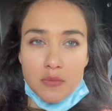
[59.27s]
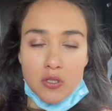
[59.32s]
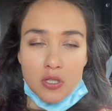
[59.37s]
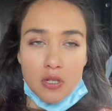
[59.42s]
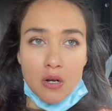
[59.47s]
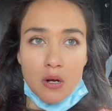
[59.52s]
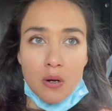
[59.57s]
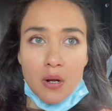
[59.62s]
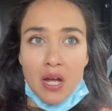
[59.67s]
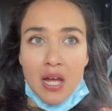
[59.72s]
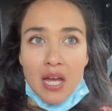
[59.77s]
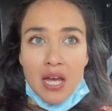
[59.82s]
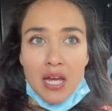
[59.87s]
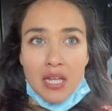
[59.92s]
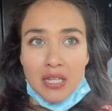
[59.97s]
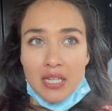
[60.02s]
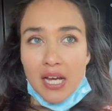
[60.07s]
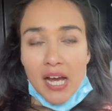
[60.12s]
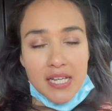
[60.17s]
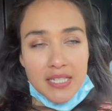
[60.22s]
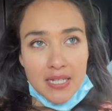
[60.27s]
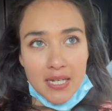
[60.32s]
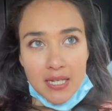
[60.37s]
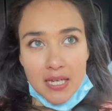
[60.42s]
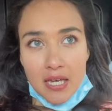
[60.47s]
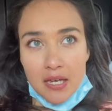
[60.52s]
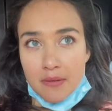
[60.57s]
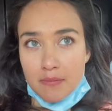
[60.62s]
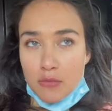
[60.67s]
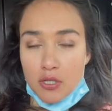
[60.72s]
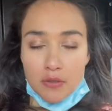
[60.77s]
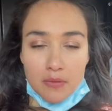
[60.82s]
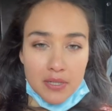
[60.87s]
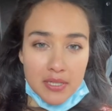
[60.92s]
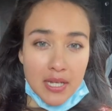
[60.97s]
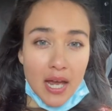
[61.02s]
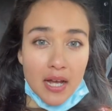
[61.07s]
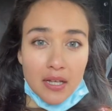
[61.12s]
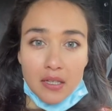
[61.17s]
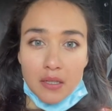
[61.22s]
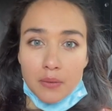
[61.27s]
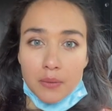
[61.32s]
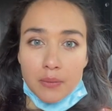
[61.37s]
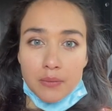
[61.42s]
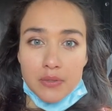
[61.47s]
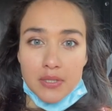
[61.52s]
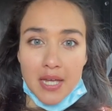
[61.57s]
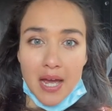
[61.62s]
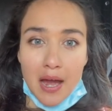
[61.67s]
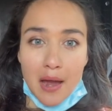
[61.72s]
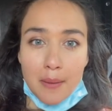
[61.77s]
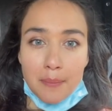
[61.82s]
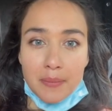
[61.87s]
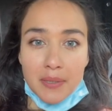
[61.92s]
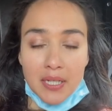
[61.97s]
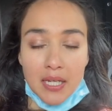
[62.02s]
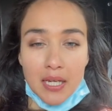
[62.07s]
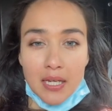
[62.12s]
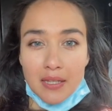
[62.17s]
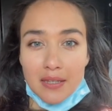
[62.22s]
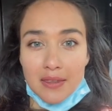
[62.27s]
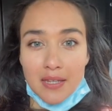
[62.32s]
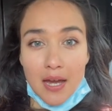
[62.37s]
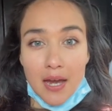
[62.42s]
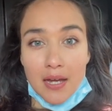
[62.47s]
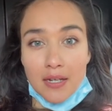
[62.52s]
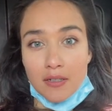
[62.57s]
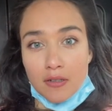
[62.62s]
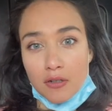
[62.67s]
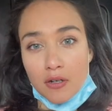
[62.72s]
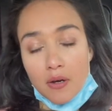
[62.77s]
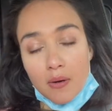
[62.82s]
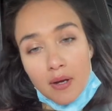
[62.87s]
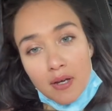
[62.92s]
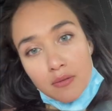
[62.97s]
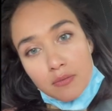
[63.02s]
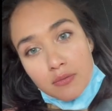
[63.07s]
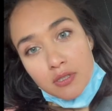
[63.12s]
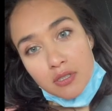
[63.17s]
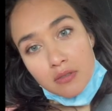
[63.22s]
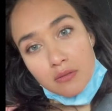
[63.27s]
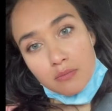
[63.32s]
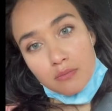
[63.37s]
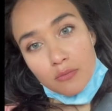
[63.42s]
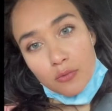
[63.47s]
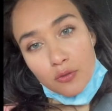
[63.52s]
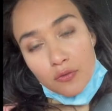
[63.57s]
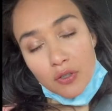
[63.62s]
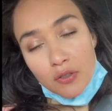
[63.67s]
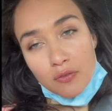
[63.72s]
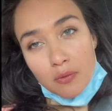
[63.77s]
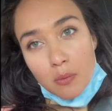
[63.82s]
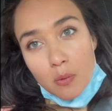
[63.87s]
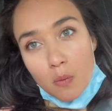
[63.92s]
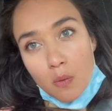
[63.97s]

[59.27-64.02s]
So the guys that came knew exactly what was happening, that, I was moving from a